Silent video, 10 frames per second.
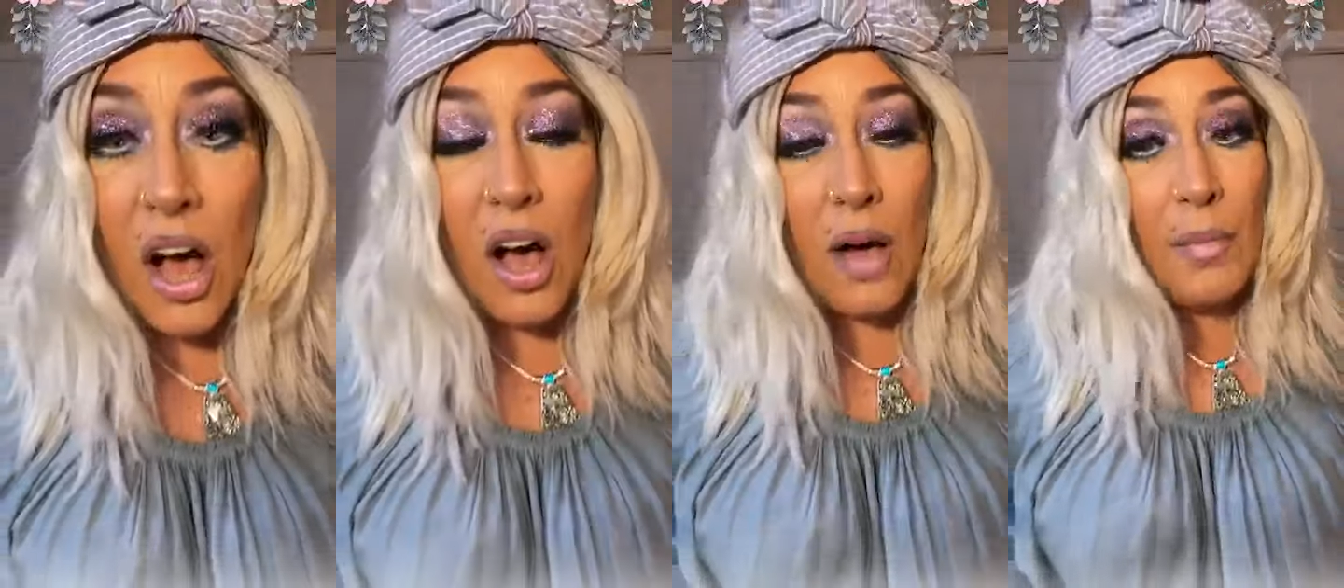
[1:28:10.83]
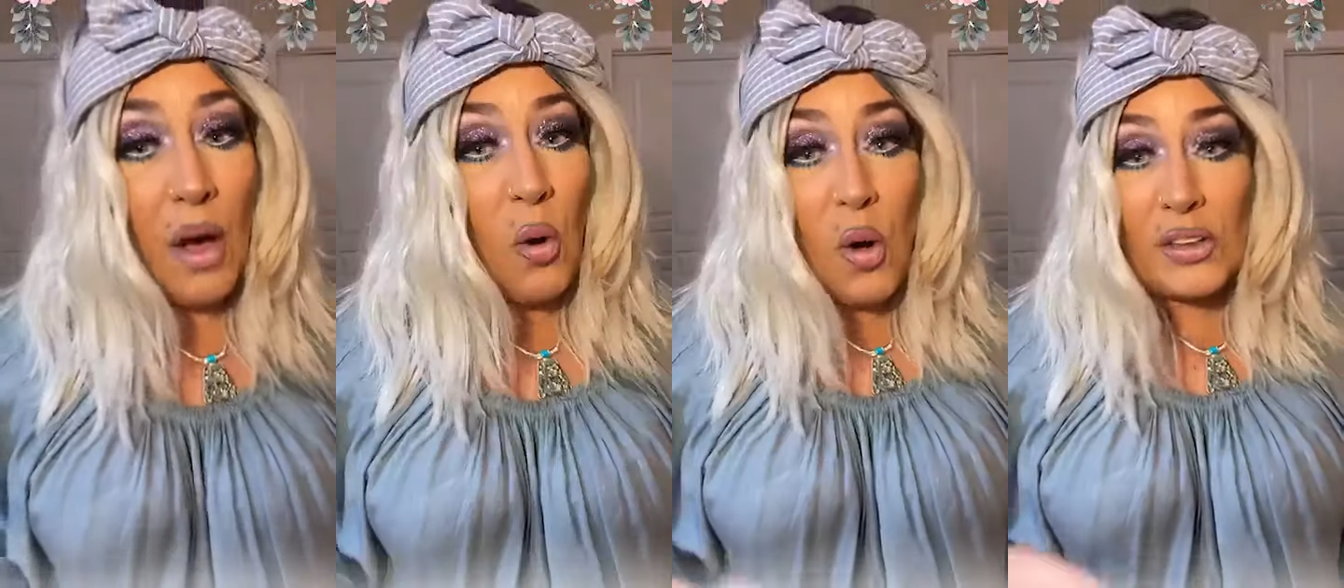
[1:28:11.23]
Um,
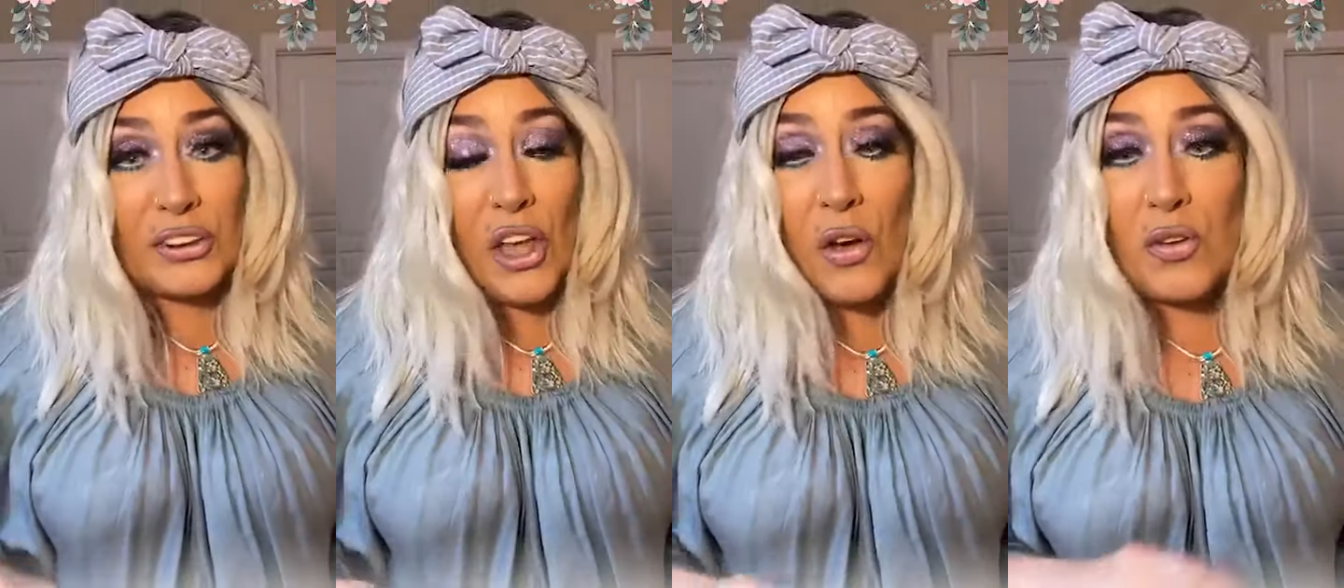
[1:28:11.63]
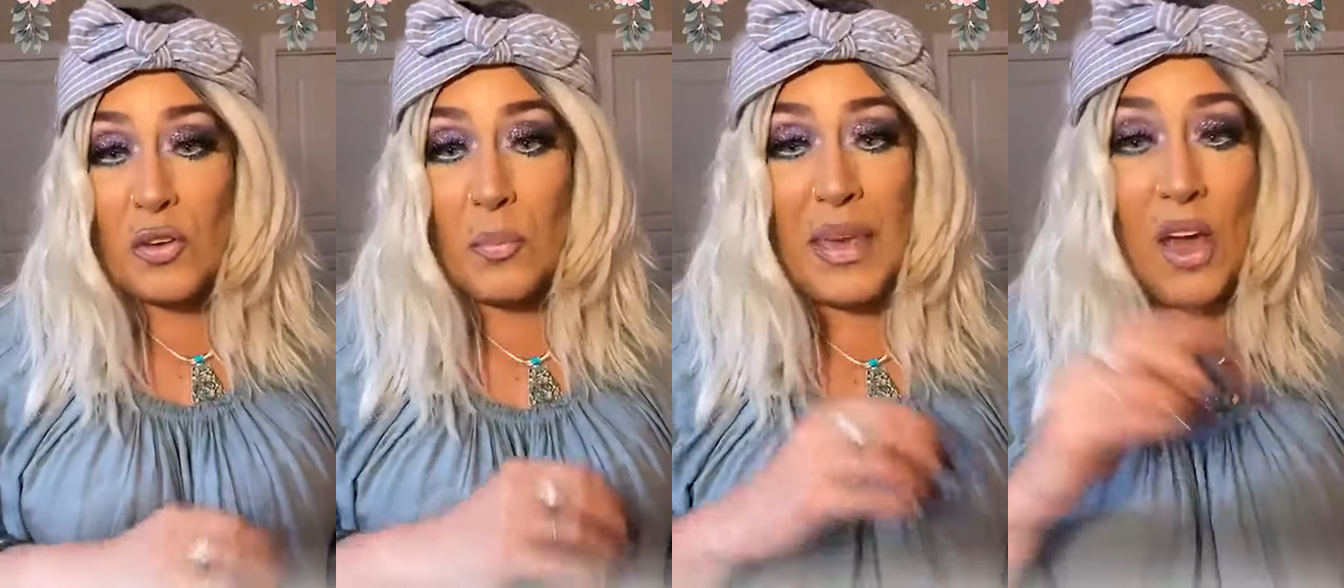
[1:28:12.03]
also,
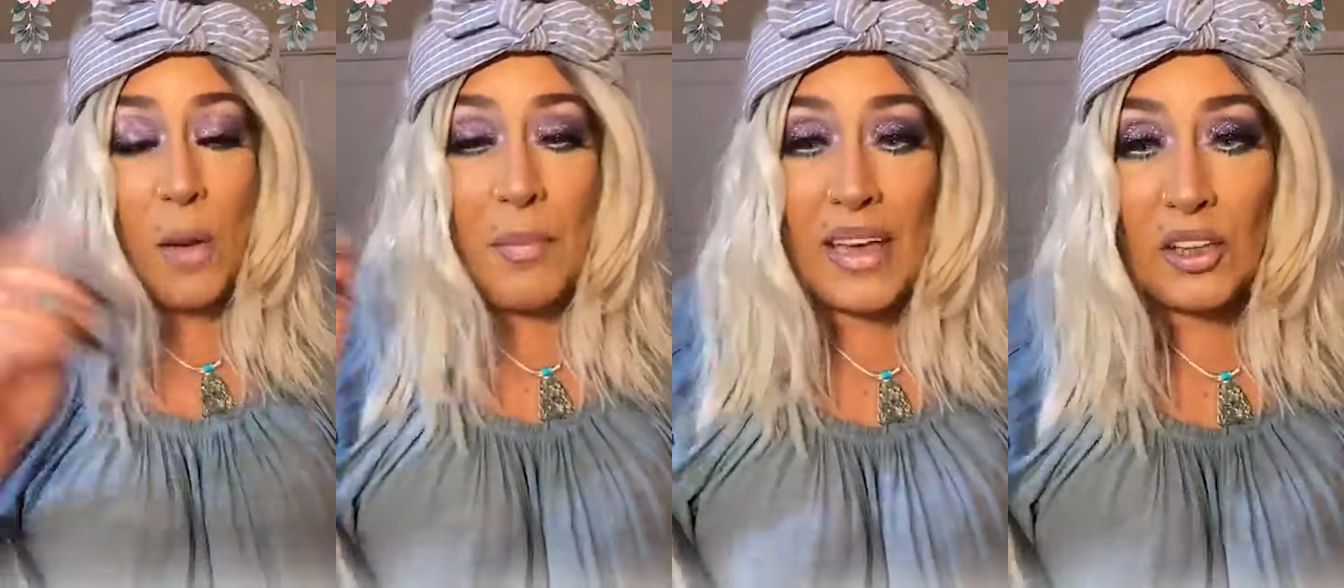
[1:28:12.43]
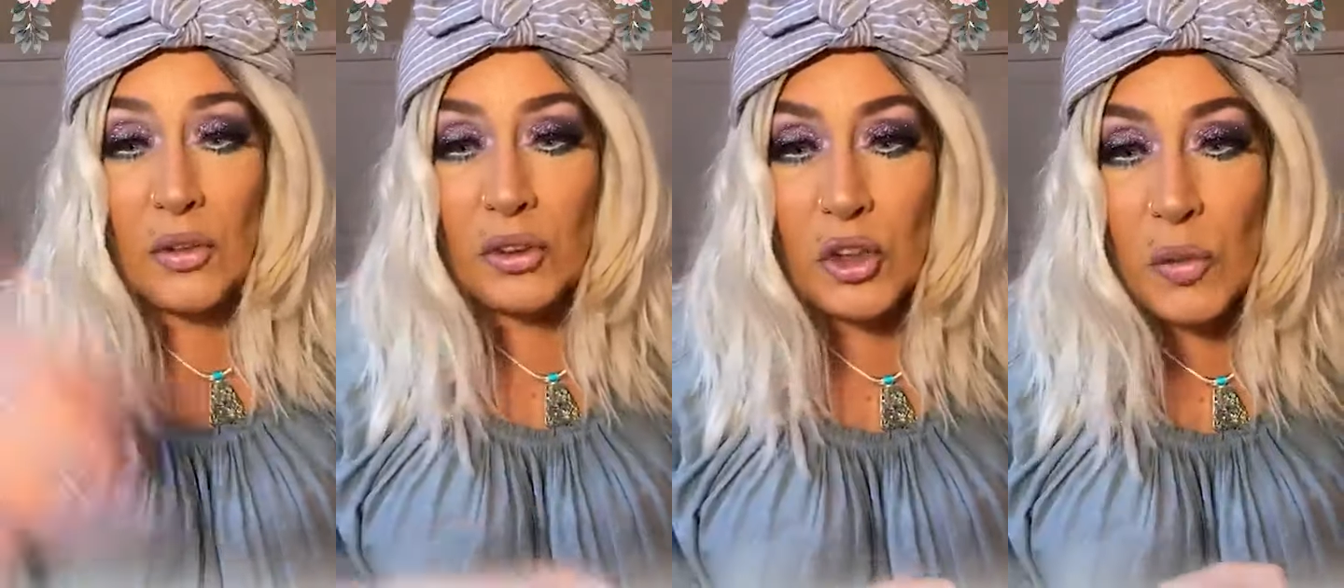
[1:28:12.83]
you can be on my
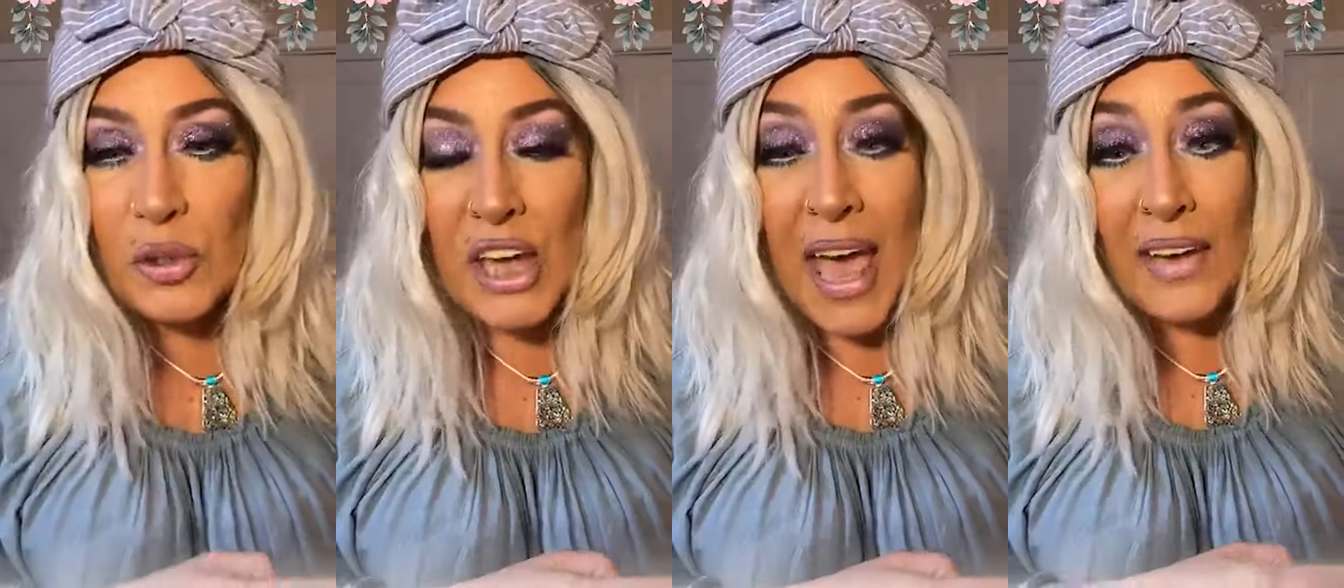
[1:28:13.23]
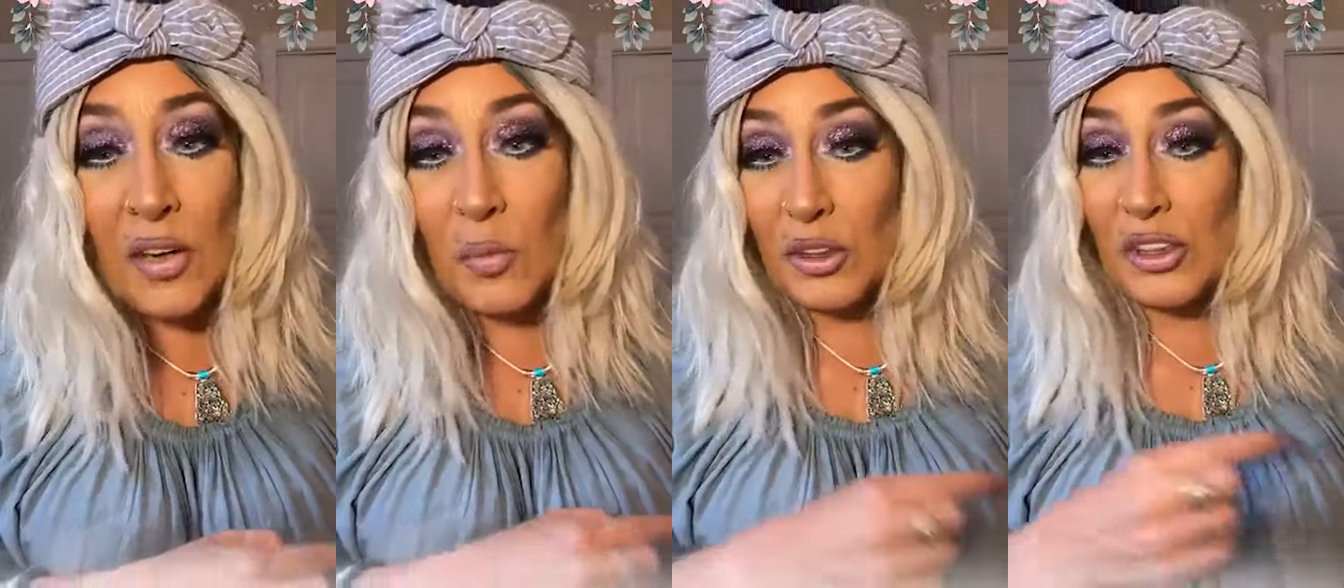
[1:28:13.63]
YouTube
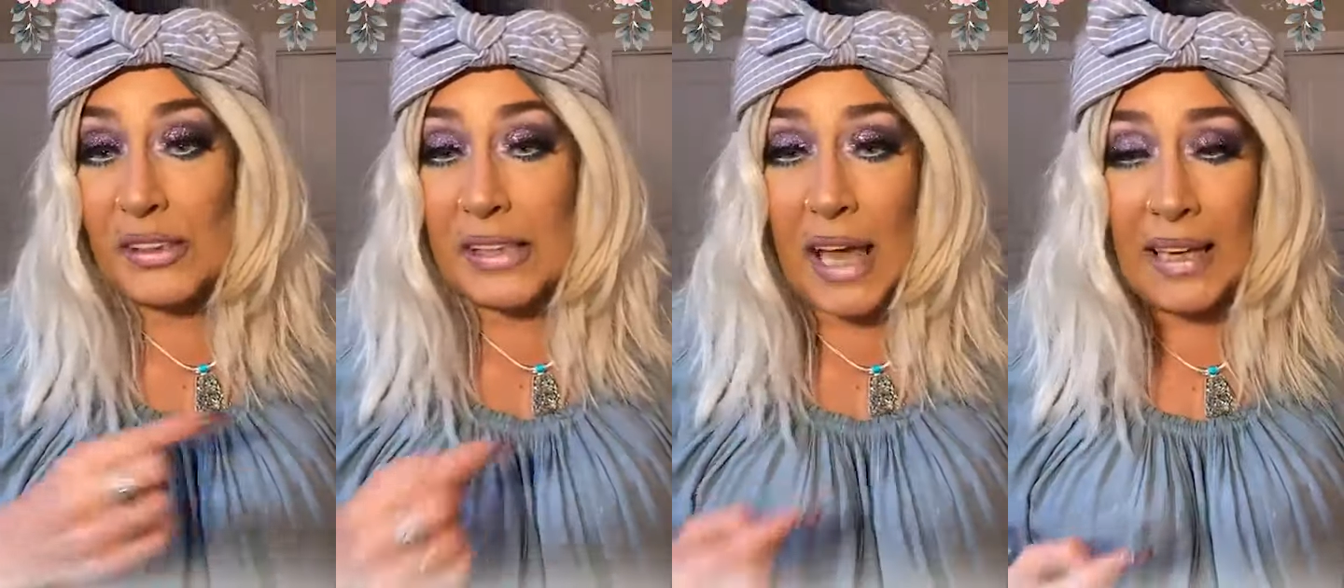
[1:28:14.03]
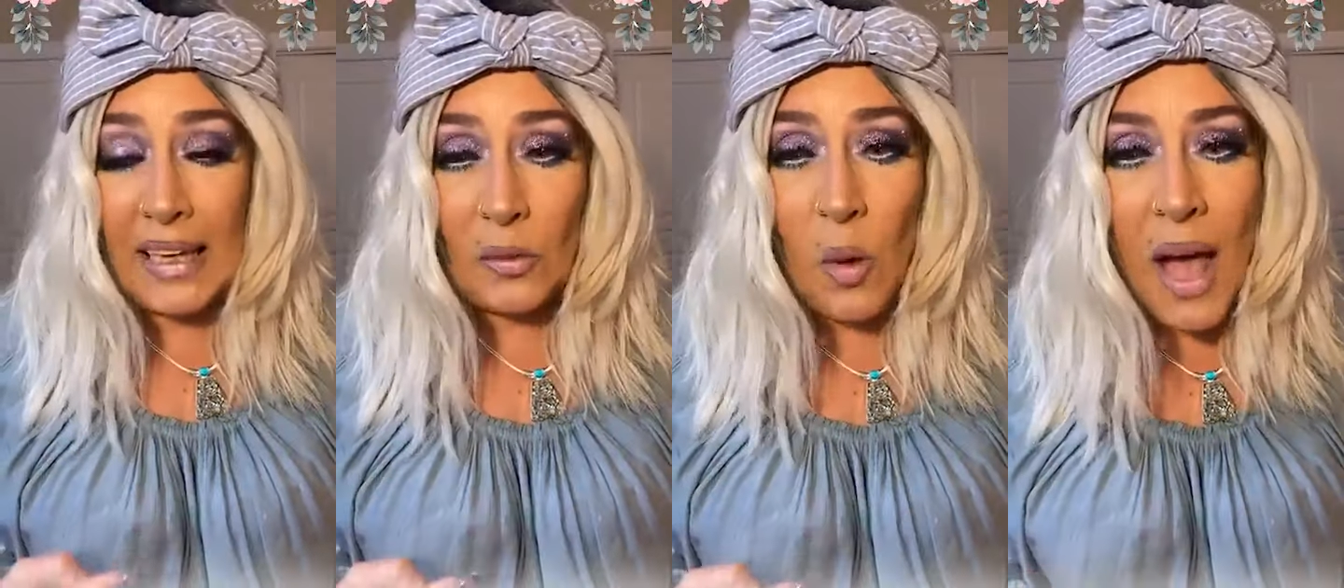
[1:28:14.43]
channel, which is
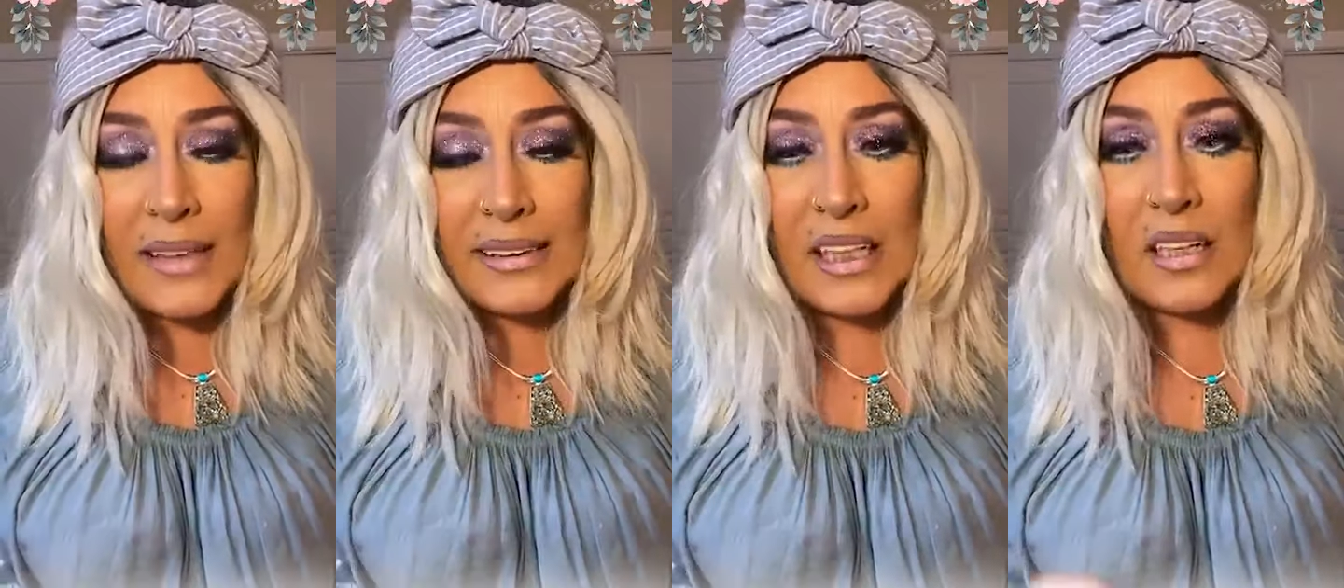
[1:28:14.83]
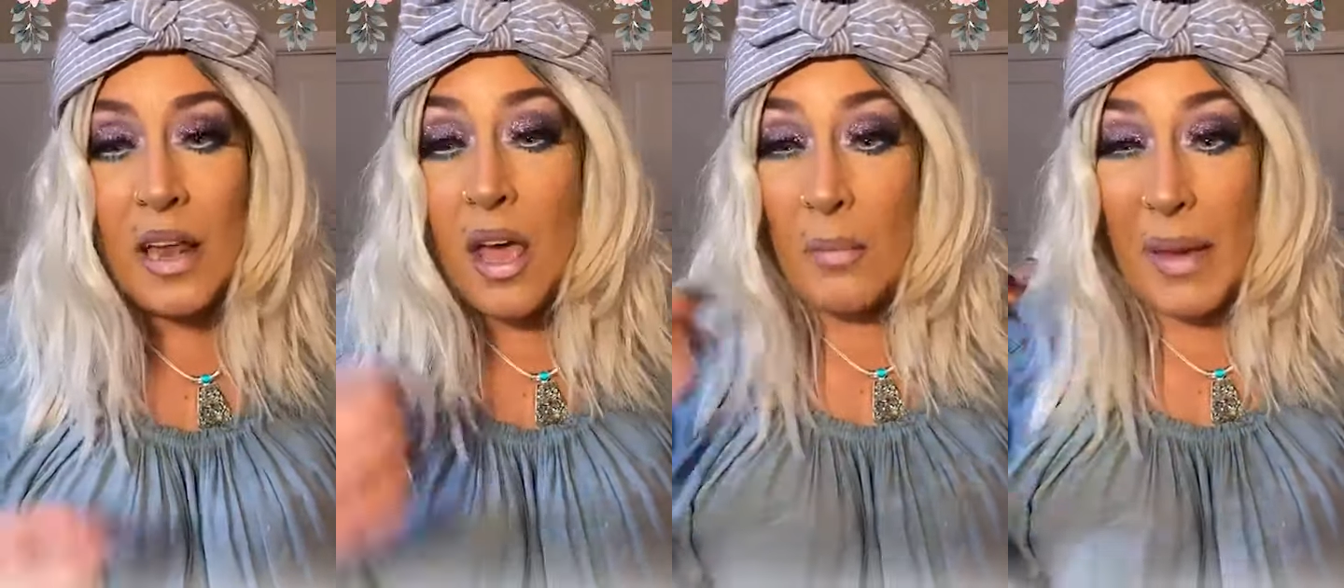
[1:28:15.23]
Dianne Watson.